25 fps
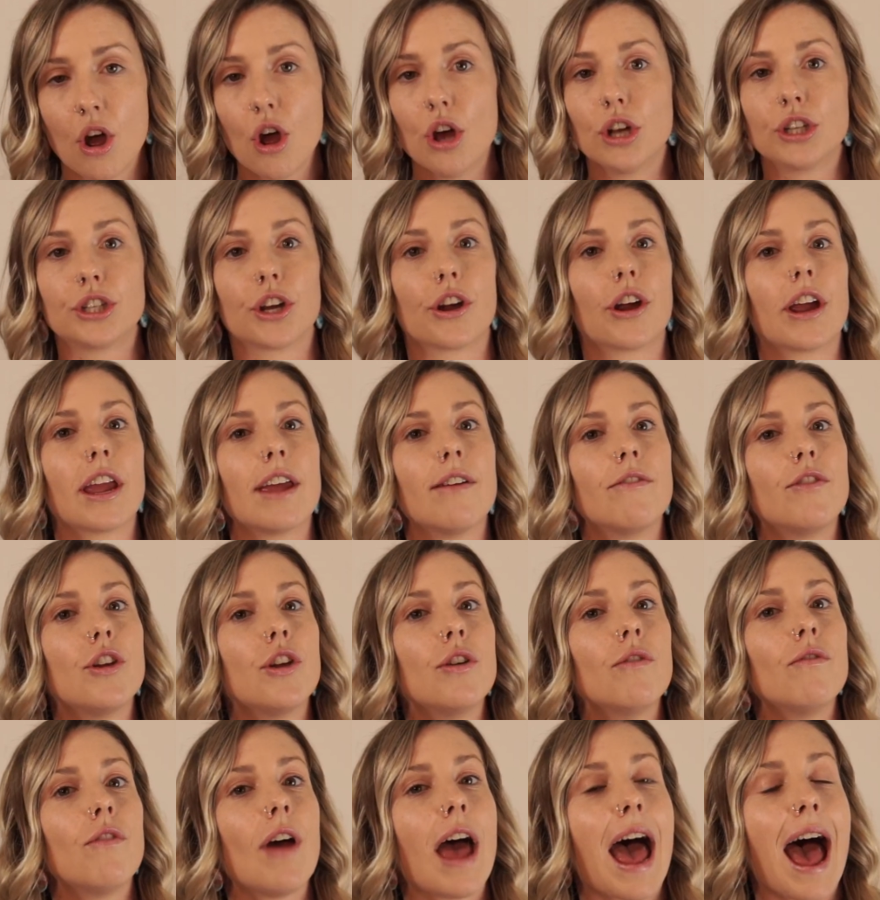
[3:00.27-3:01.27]
So if
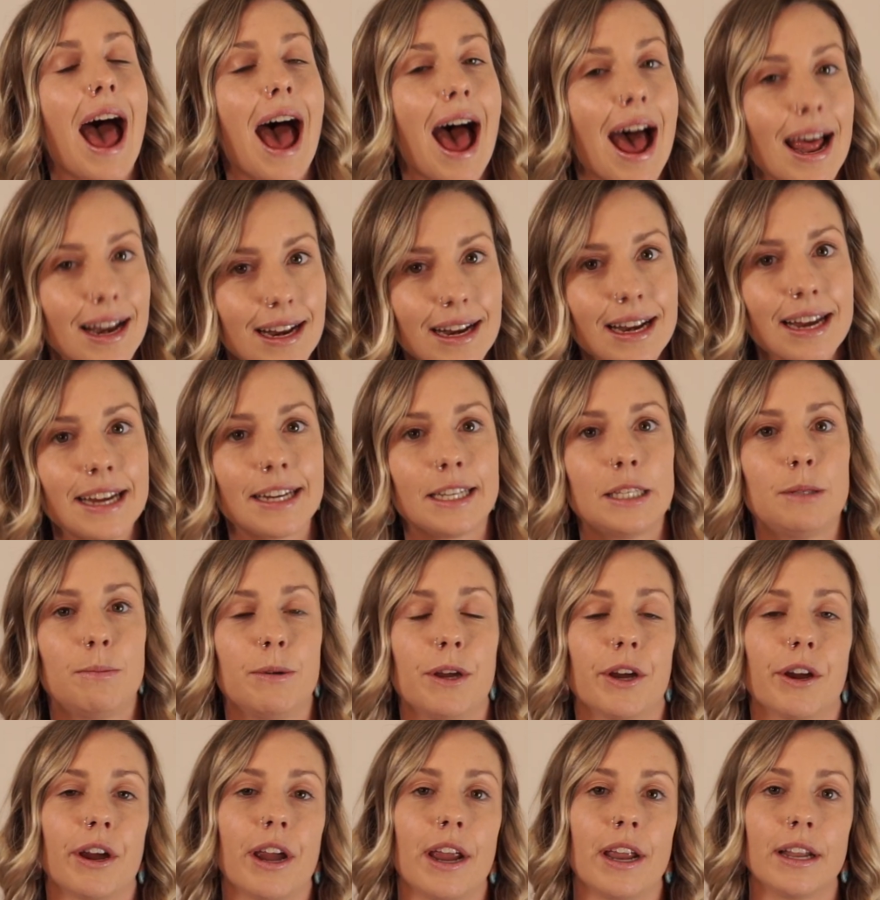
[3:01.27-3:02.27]
you've had an
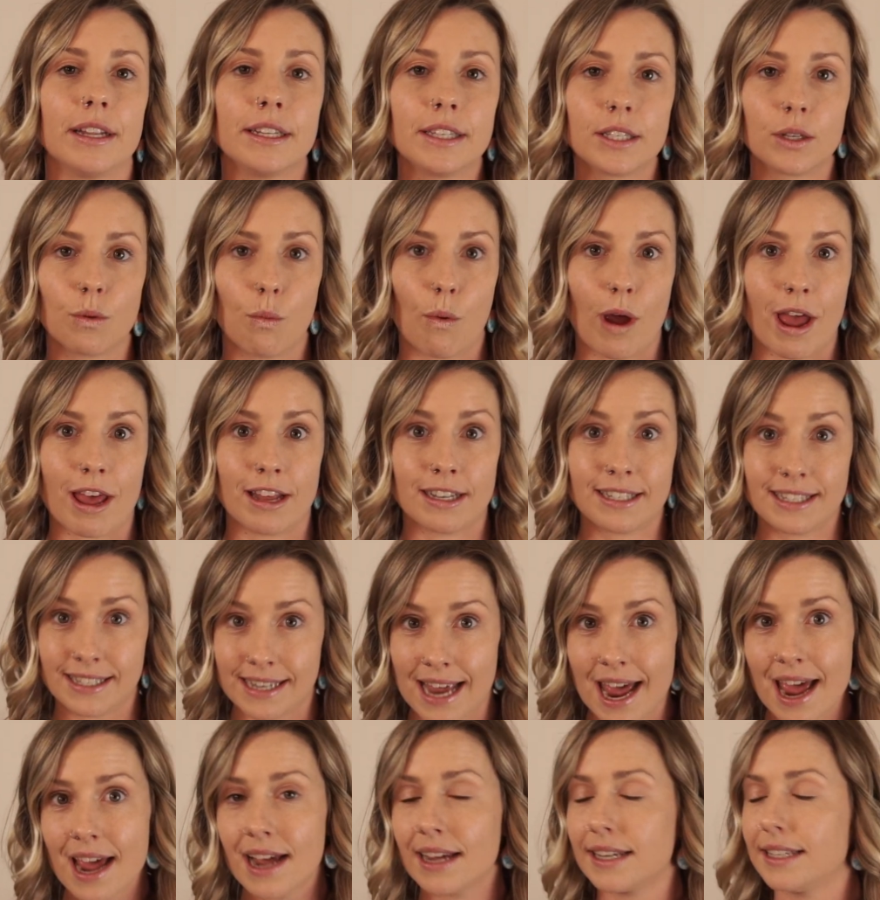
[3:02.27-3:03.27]
experience where
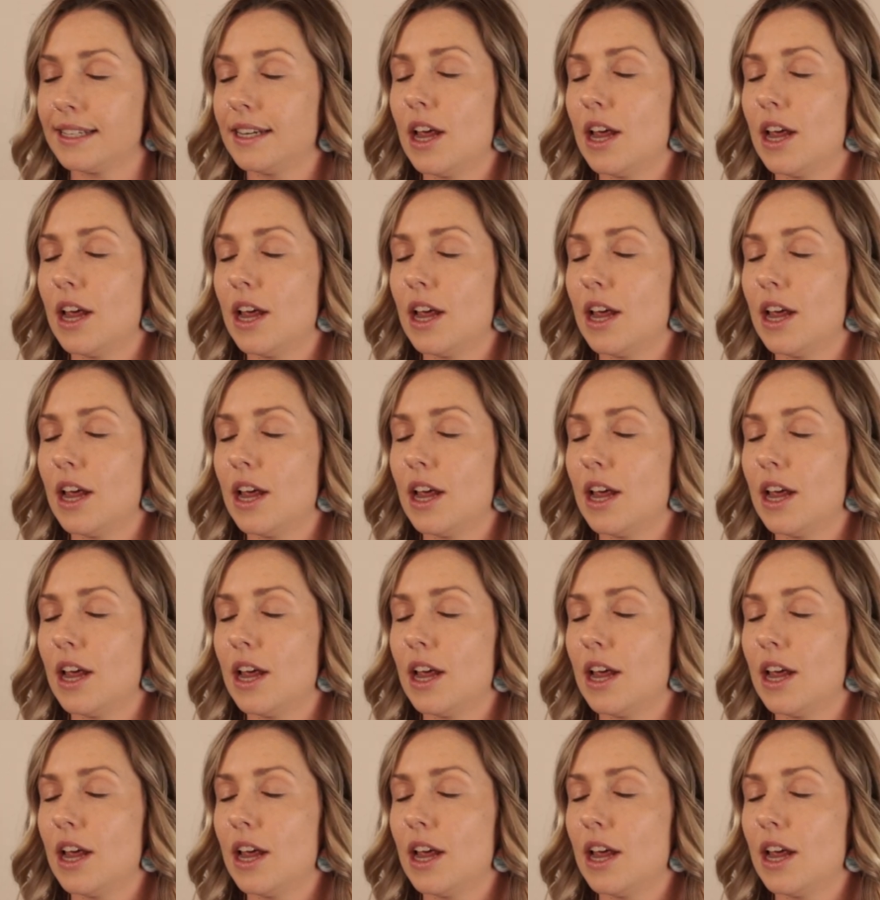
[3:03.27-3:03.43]
sex,